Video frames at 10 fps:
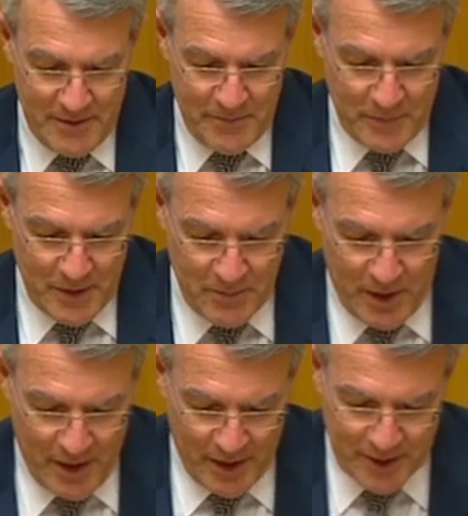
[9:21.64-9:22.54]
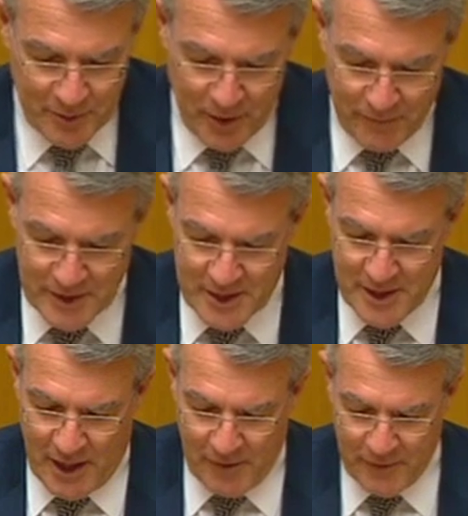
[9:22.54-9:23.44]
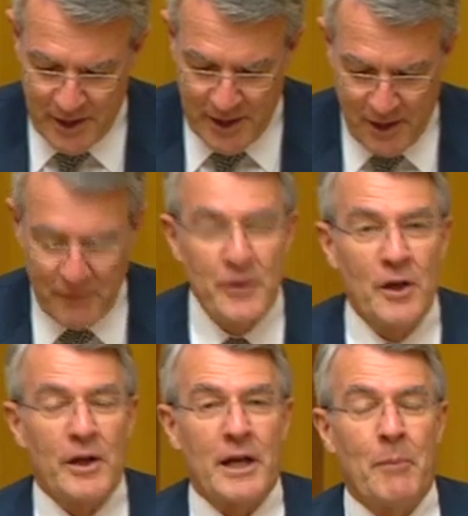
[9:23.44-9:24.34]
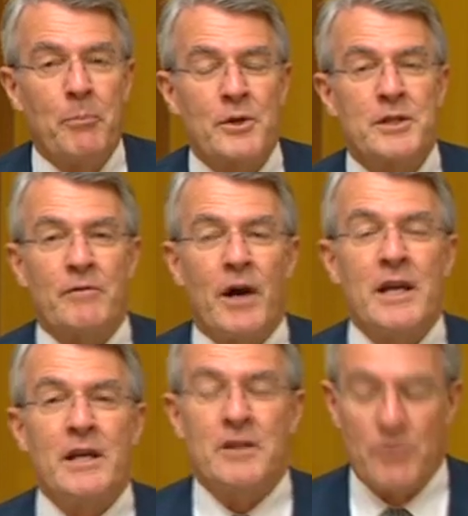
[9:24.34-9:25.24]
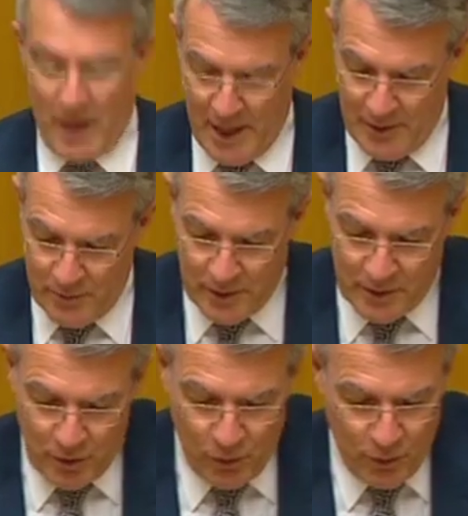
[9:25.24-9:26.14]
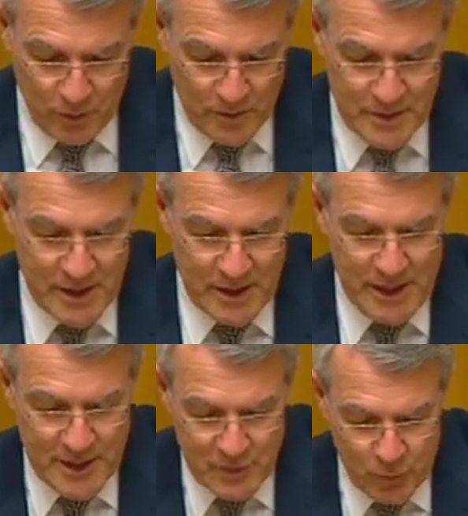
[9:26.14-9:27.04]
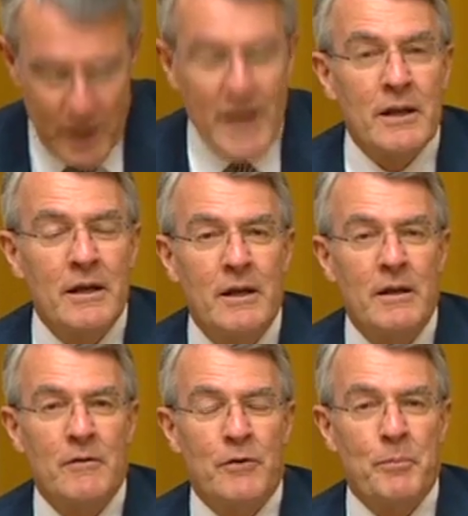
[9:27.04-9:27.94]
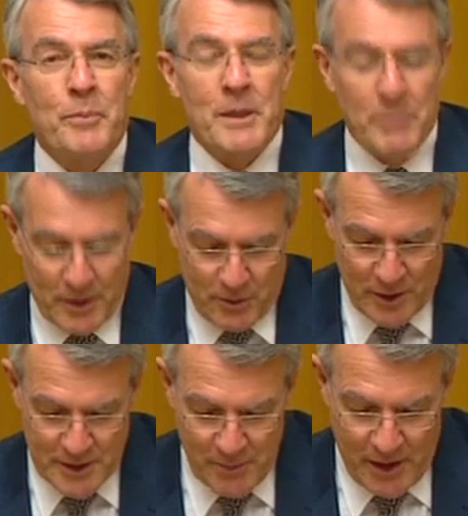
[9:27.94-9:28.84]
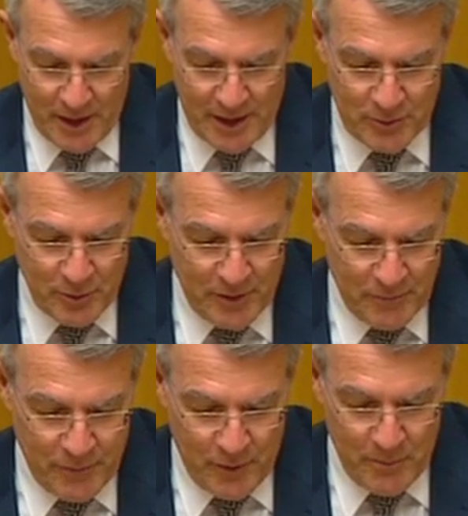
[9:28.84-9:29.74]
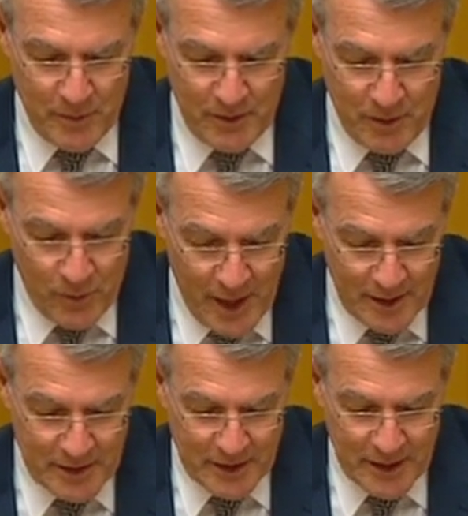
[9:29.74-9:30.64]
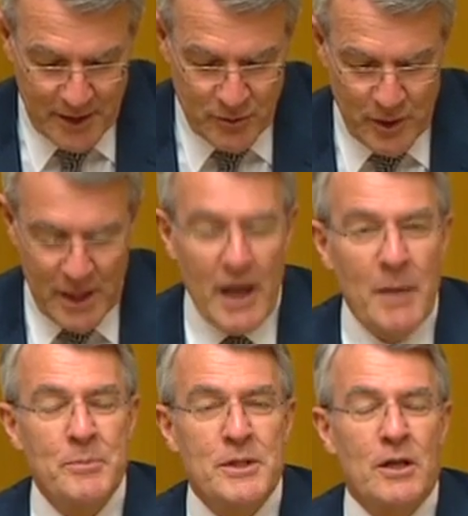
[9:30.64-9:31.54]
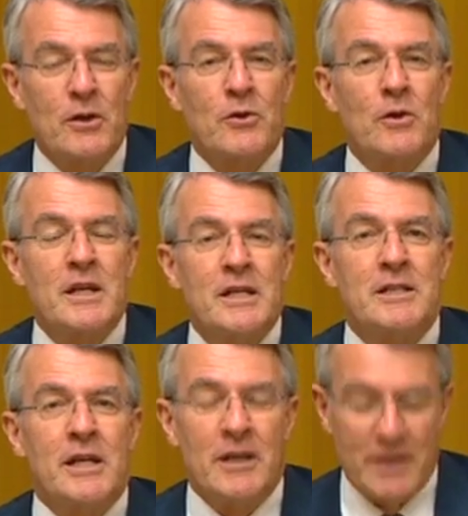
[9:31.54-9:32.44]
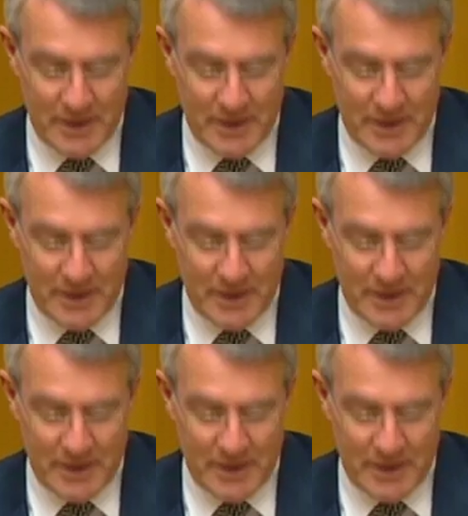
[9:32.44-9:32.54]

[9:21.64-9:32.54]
Shame. My electorate office staff are now fielding upwards of eighty to one hundred calls each week from people across my electorate and from around the country, absolutely sickened